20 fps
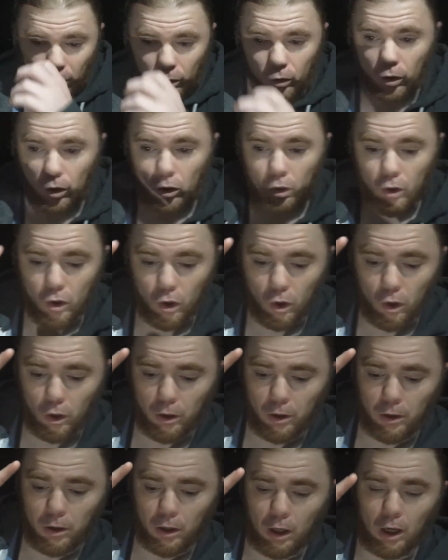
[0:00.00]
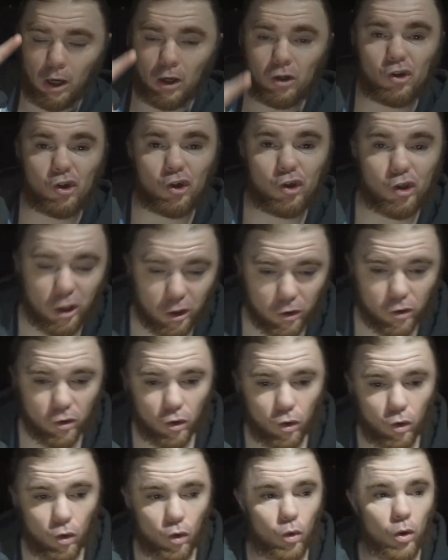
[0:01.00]
the good
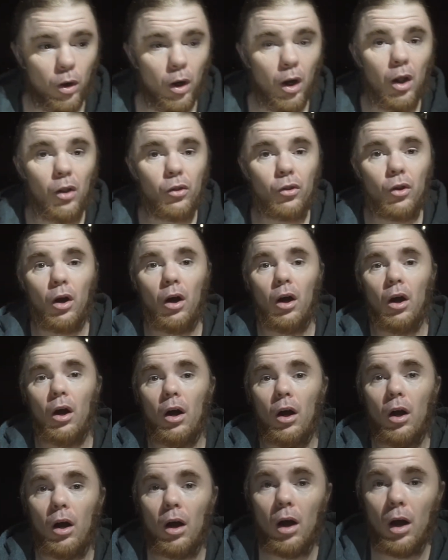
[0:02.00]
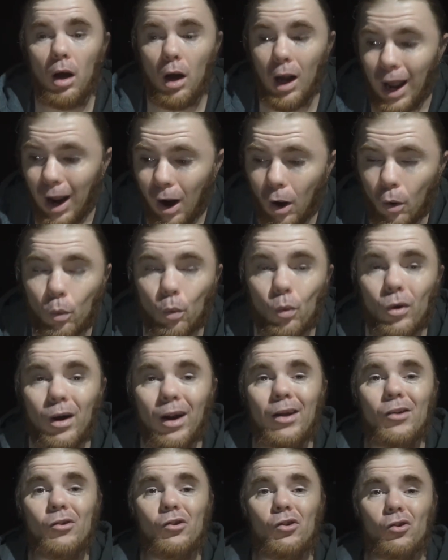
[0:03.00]
jiu-jitsu, the
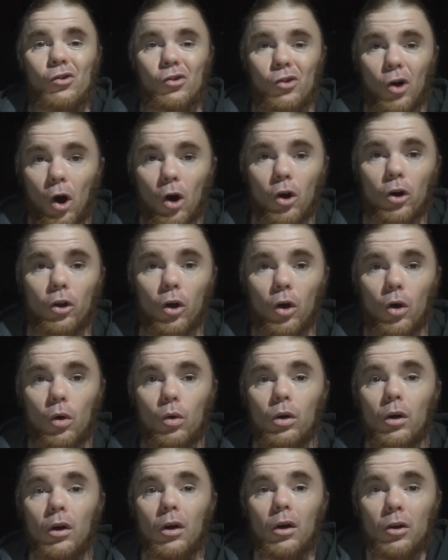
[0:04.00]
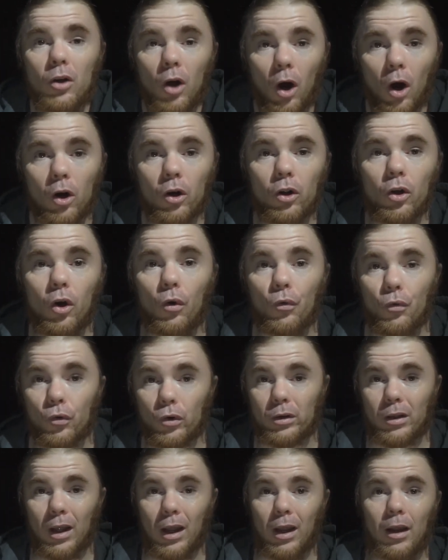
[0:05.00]
outrageous cardio for
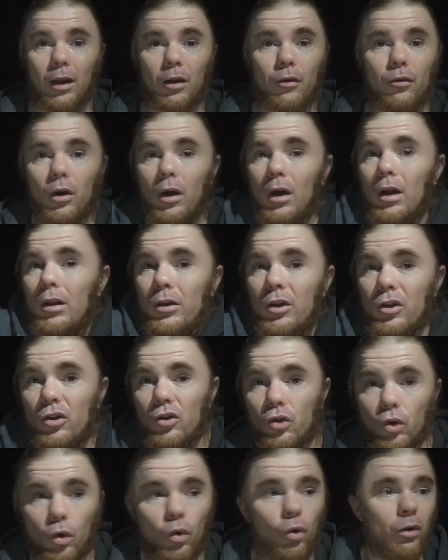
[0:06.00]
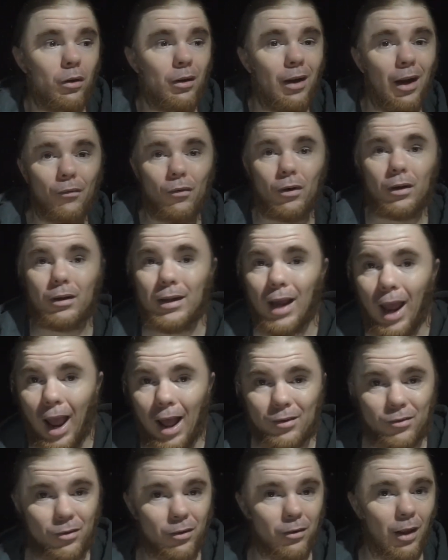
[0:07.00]
days. This dude never
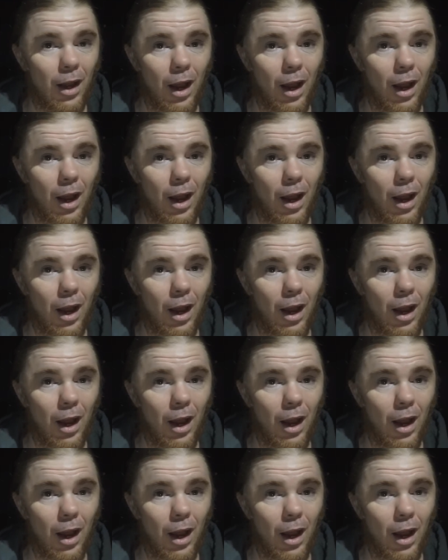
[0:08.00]
gasses